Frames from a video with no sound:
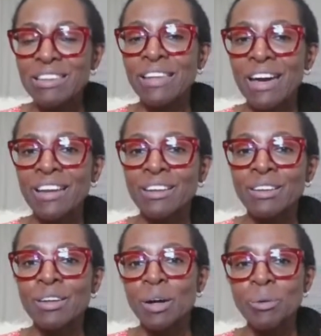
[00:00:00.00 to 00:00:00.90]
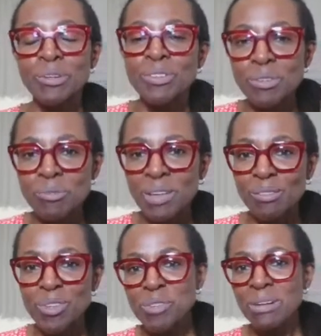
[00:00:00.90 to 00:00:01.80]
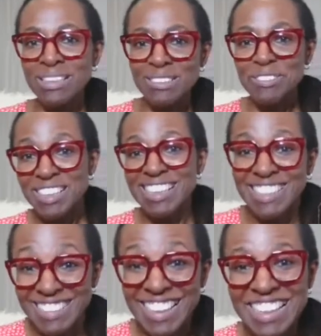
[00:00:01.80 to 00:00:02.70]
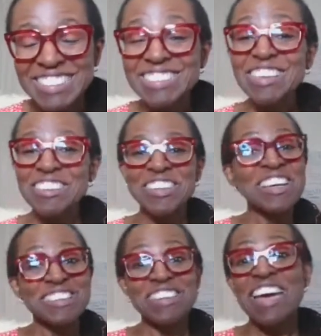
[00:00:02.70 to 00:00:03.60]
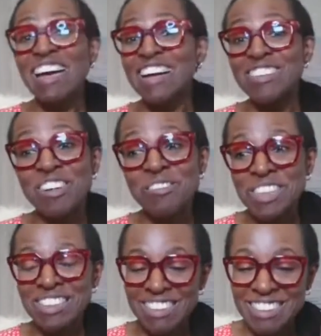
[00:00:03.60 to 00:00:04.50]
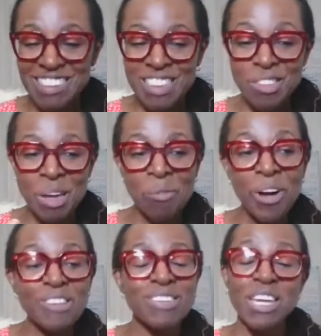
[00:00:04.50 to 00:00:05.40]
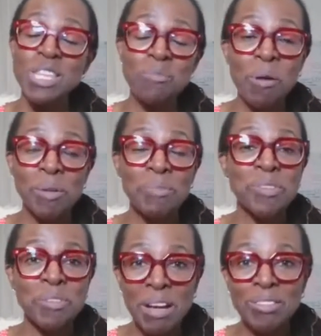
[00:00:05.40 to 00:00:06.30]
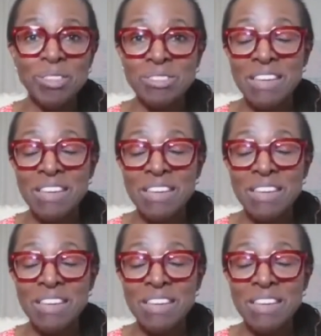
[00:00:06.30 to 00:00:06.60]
than, oh, excuse me, would you mind if I, so yeah, I mean, there were teething problems around